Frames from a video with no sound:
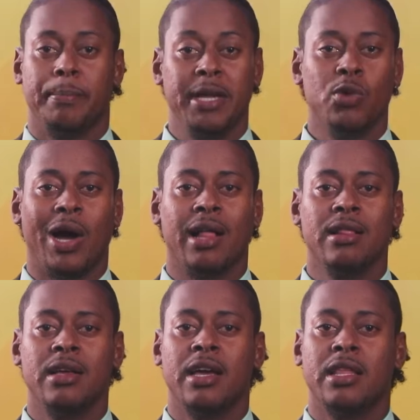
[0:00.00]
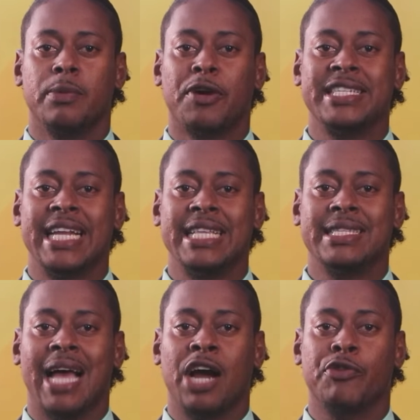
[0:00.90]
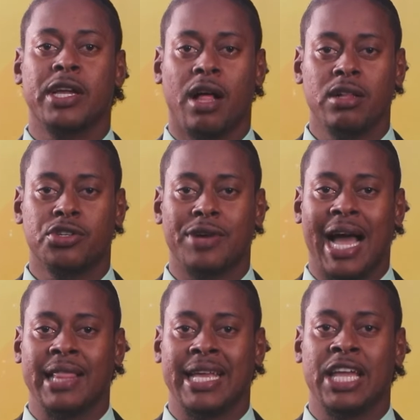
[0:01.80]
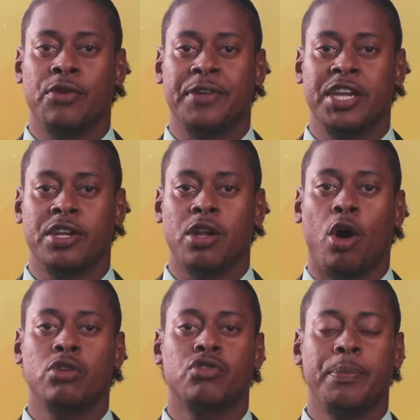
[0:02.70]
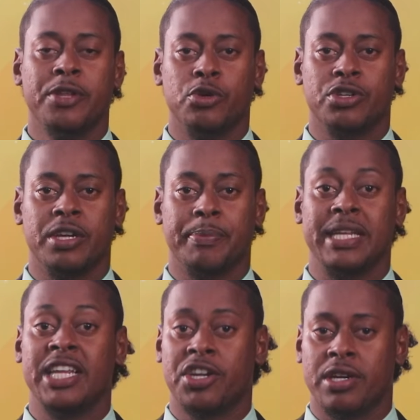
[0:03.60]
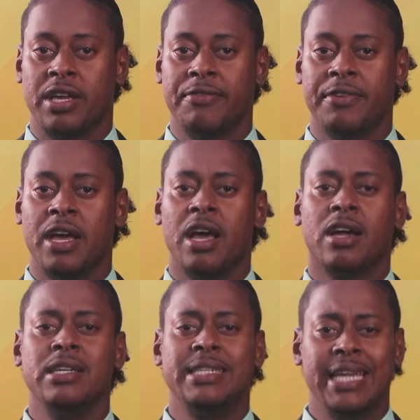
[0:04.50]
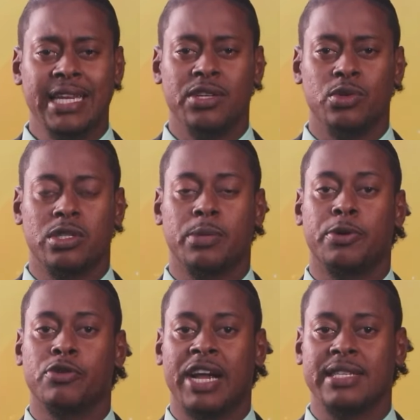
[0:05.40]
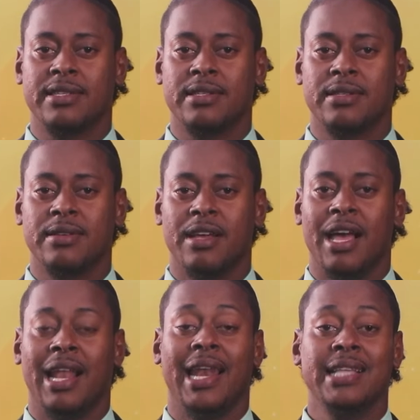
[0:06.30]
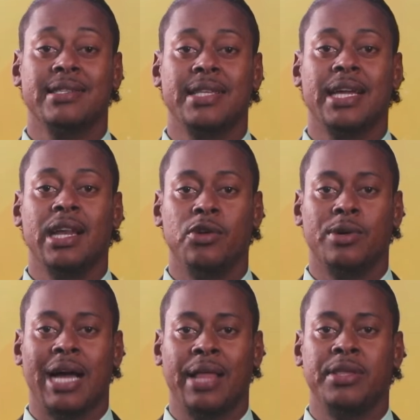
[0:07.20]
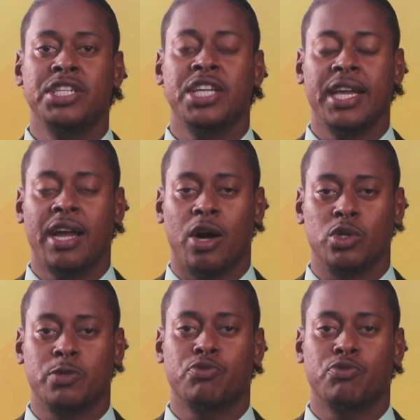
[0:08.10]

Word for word: Meanwhile, the President's Agriculture and Innovation Entrepreneurship Initiative continues to progress. Let's take a look at the shade house